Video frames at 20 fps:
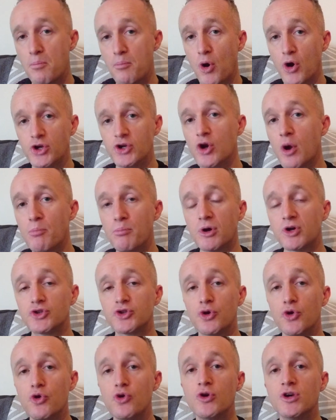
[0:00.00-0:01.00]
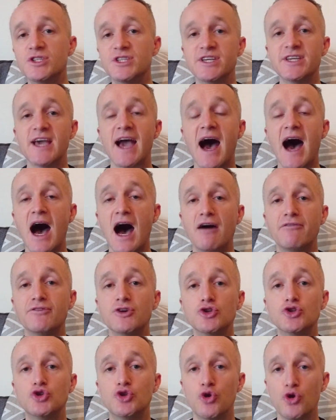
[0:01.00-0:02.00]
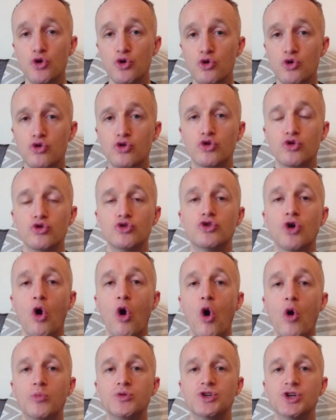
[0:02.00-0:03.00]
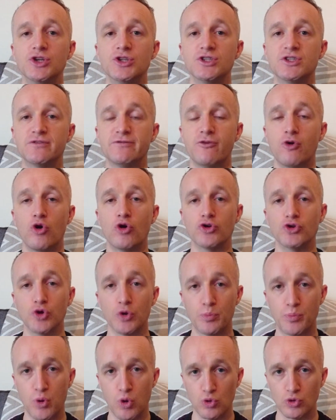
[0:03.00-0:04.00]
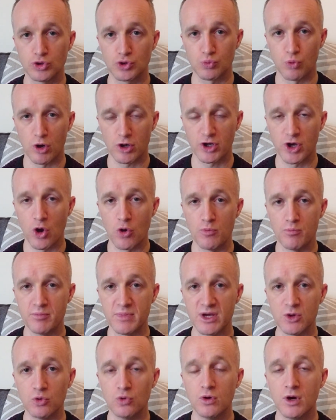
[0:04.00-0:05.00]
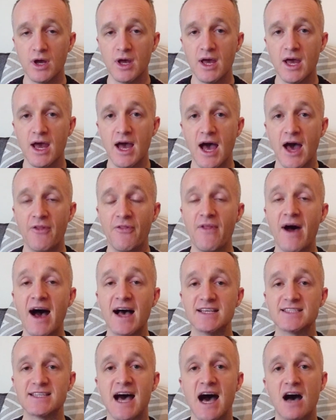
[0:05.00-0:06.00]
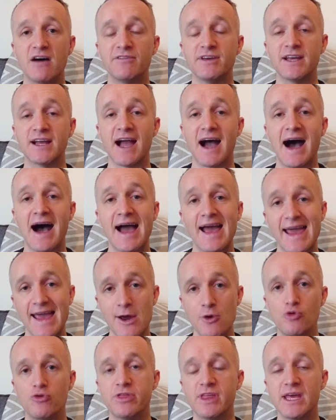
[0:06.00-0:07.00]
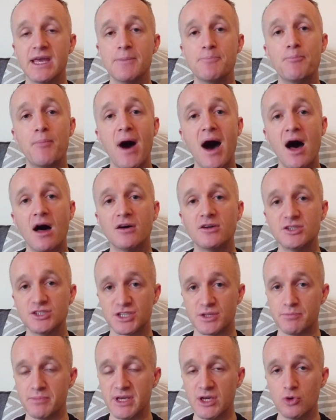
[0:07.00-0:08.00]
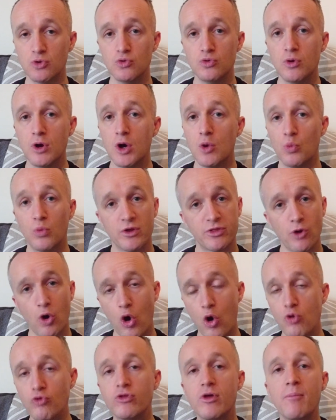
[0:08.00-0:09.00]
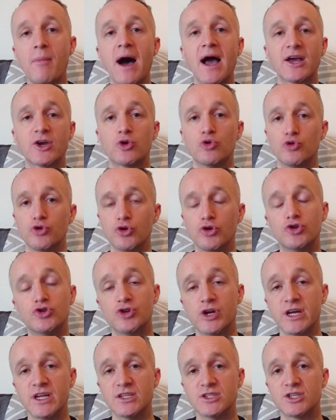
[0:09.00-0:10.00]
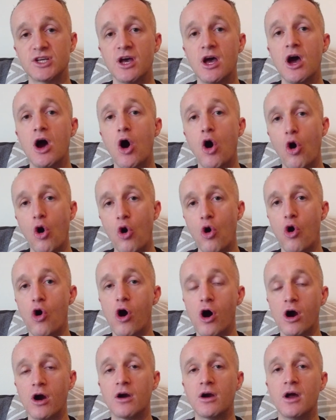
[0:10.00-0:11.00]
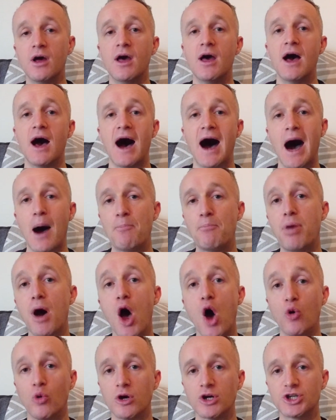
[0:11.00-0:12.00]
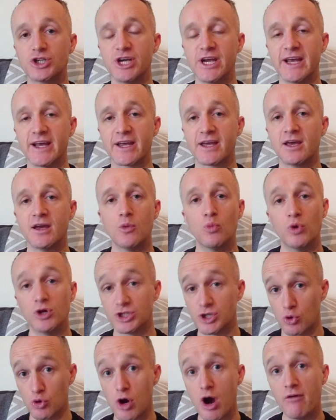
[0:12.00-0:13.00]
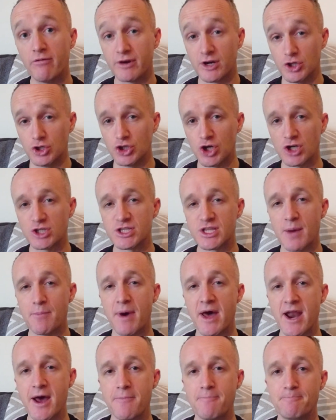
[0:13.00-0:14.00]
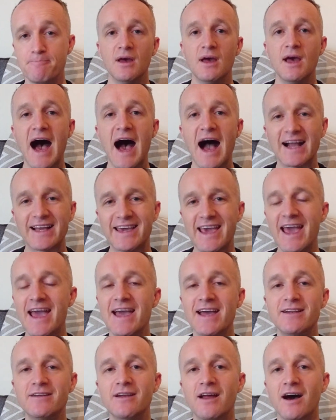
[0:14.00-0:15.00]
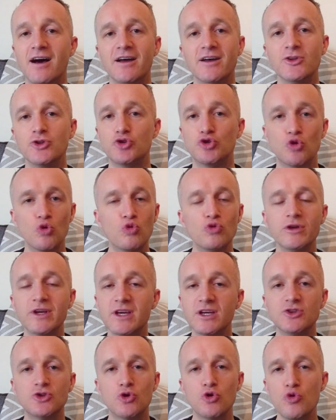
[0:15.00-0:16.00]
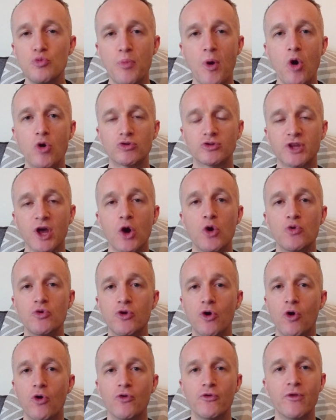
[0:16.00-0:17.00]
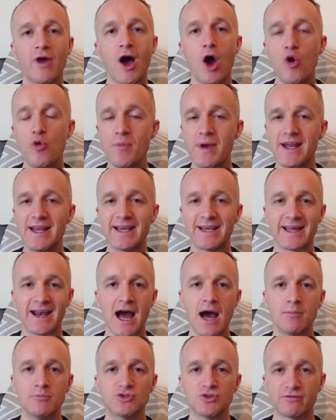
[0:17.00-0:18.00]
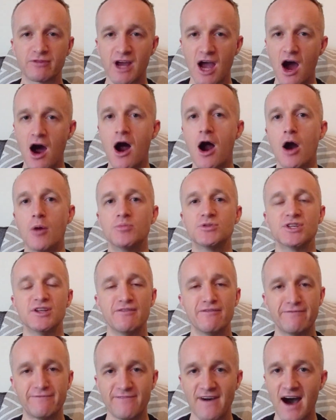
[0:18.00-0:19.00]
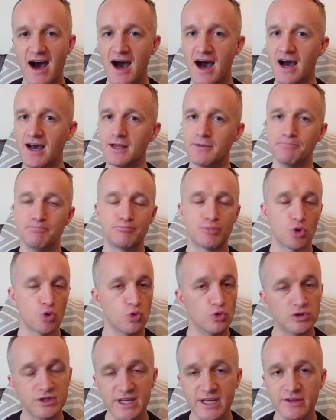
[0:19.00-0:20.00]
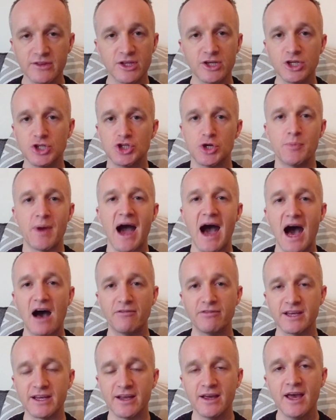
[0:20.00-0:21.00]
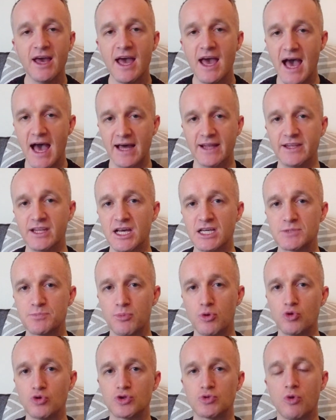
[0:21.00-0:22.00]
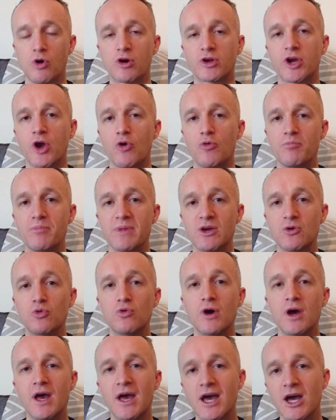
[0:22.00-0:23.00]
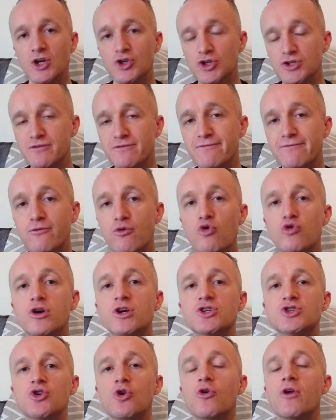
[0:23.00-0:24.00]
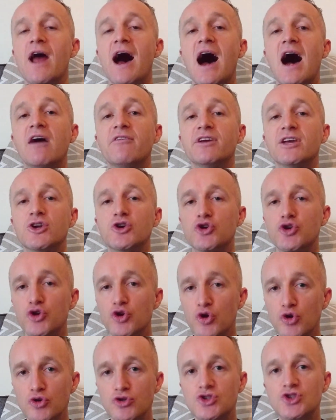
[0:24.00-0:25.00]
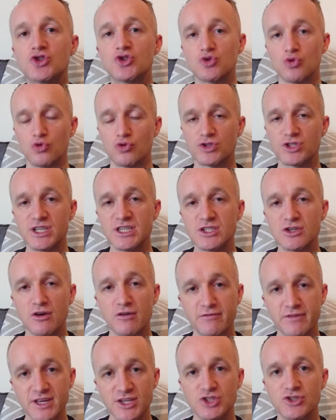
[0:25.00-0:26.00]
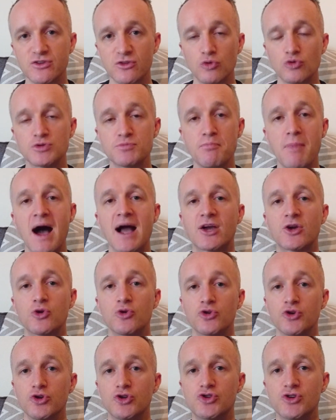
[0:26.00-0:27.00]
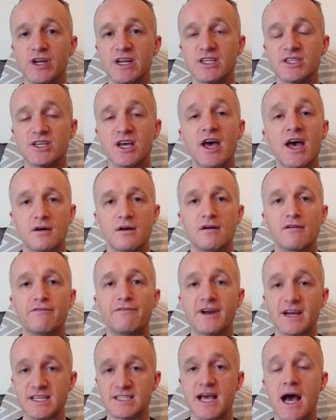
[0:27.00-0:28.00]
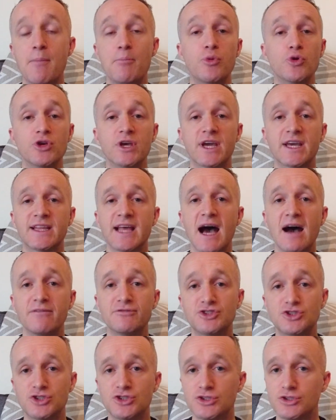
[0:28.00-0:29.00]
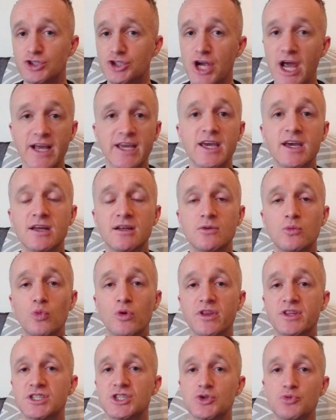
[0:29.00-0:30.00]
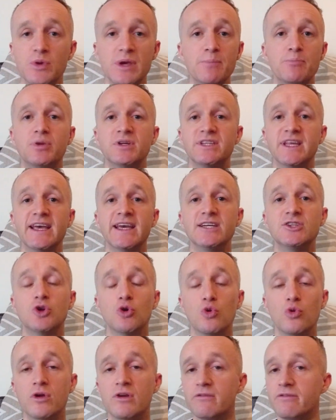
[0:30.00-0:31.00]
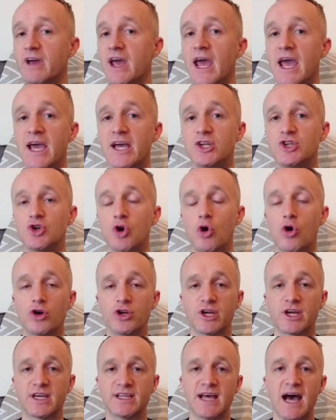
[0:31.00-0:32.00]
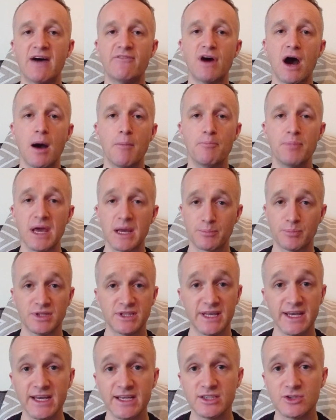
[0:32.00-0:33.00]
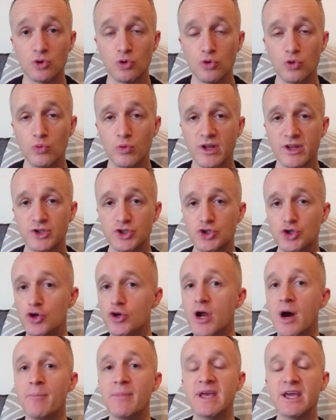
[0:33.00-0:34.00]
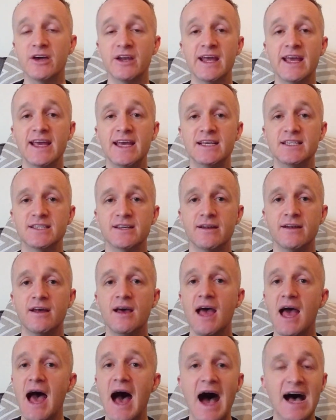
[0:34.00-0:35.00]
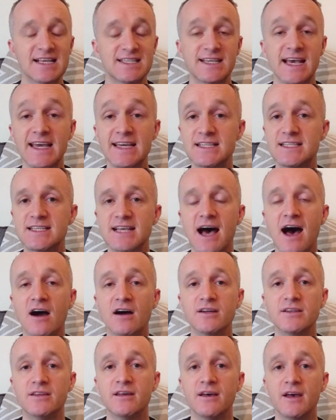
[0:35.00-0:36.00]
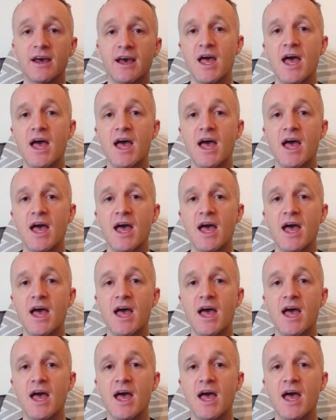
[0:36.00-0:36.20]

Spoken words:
Point number 2 is that you have 2 good options for your post-workout meal, and that's having a healthy, balanced meal with all the macronutrients or a power shake, which I'll cover in just a minute. Again, don't get too bogged down on how many grams of carbs and fat and protein that you should be having in this post-workout meal. Just focus on having good sources of each of those macronutrients. For example, you could have chicken with sweet potato and veg, or you could have a baked potato with tuna mayonnaise and a side salad.